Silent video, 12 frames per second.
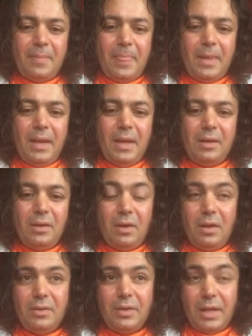And
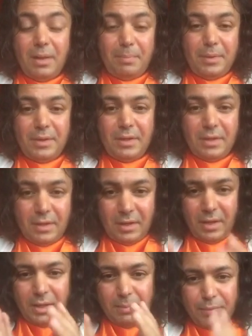all the helping
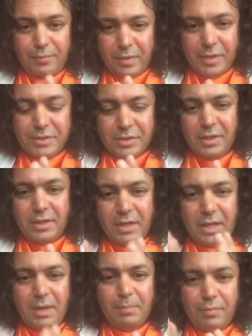in the professionally,
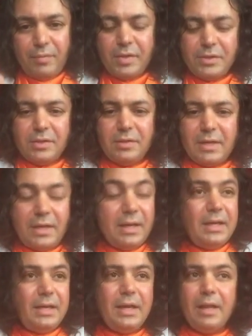any professional, that
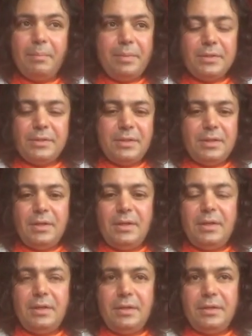any help is
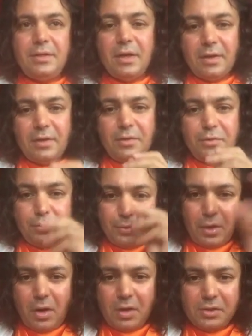done through
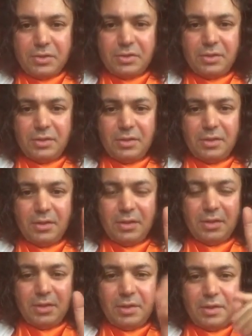thoughts,
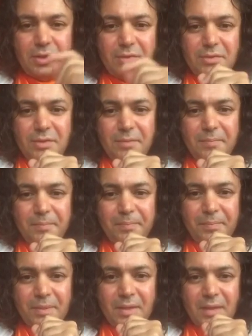you see.
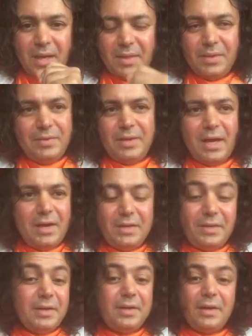And the reality,
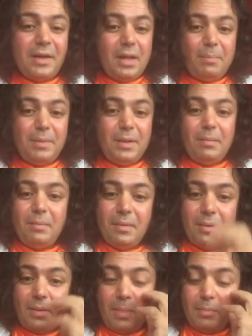they're not helping,
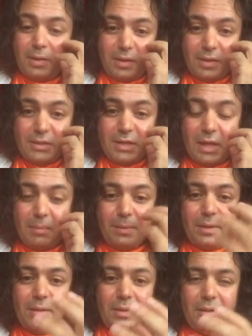but it is
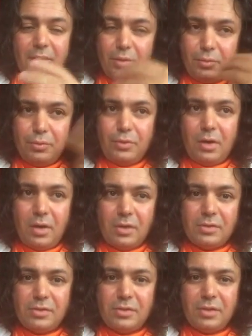helping through
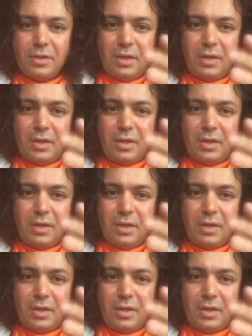thoughts.